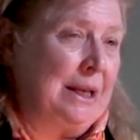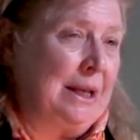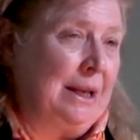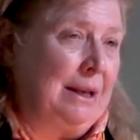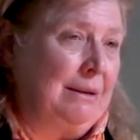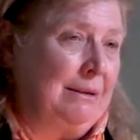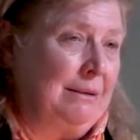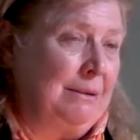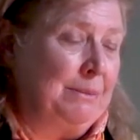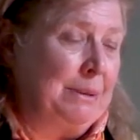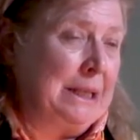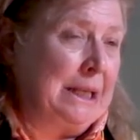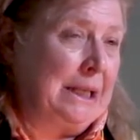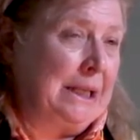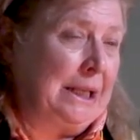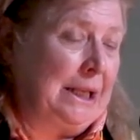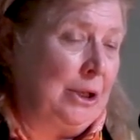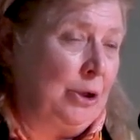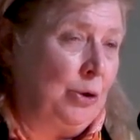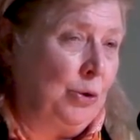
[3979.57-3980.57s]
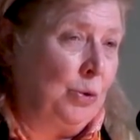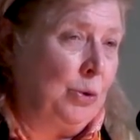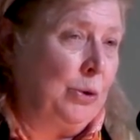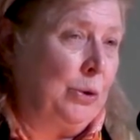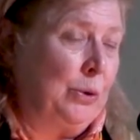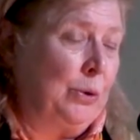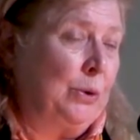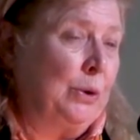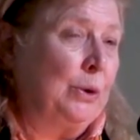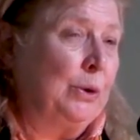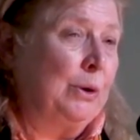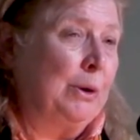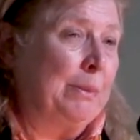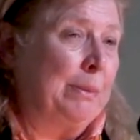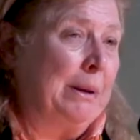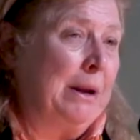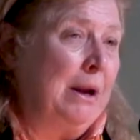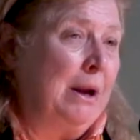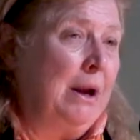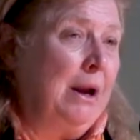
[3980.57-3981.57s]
in particularly in northern Europe